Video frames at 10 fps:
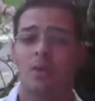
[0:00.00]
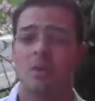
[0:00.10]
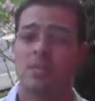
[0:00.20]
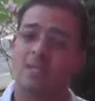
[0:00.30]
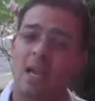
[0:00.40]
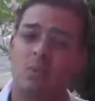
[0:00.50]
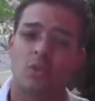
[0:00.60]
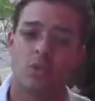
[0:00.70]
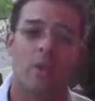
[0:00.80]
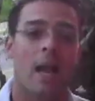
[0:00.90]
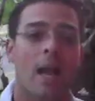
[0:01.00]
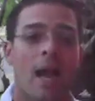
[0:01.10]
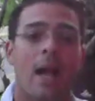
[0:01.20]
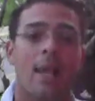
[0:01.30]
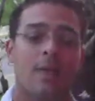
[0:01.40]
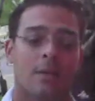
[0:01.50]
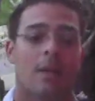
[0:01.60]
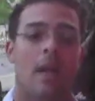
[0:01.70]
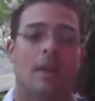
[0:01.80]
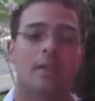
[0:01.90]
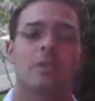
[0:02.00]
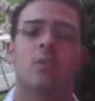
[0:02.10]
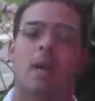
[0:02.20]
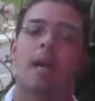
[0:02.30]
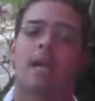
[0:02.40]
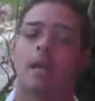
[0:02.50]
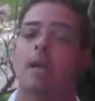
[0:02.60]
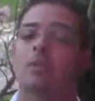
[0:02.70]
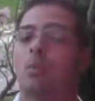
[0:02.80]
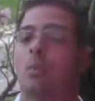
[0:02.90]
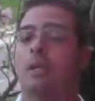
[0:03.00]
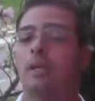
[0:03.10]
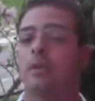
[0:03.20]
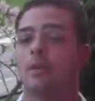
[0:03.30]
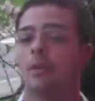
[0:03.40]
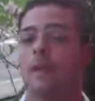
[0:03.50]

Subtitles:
Isn't that what you hear? I hear that. This is what I get out of the word leader.